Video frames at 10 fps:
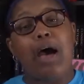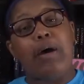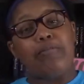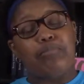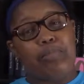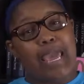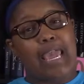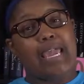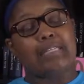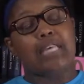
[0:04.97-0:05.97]
of
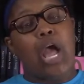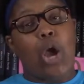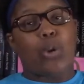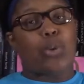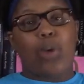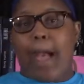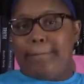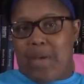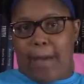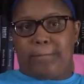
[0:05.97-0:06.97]
May's
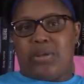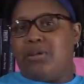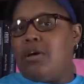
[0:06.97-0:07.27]
wrap-up.